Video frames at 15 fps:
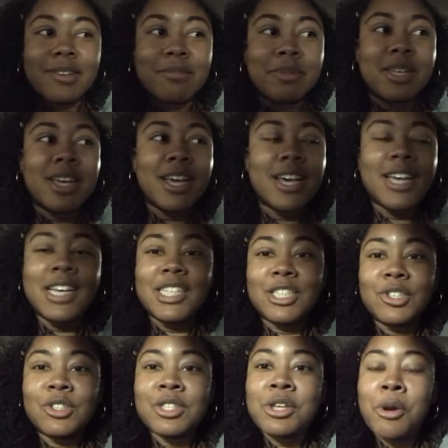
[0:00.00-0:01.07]
because
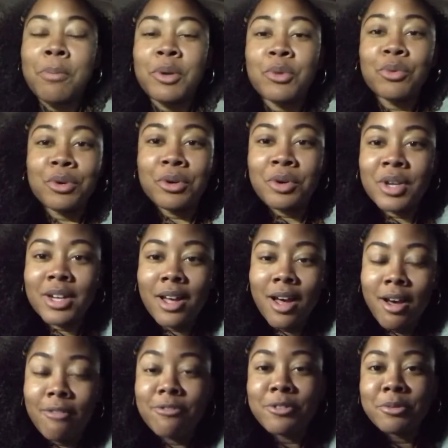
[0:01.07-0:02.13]
it's going to be real
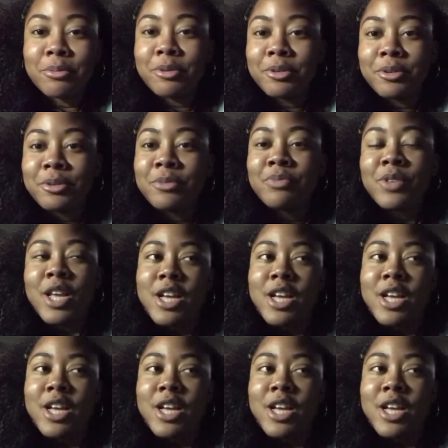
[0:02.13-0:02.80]
uncomfortable.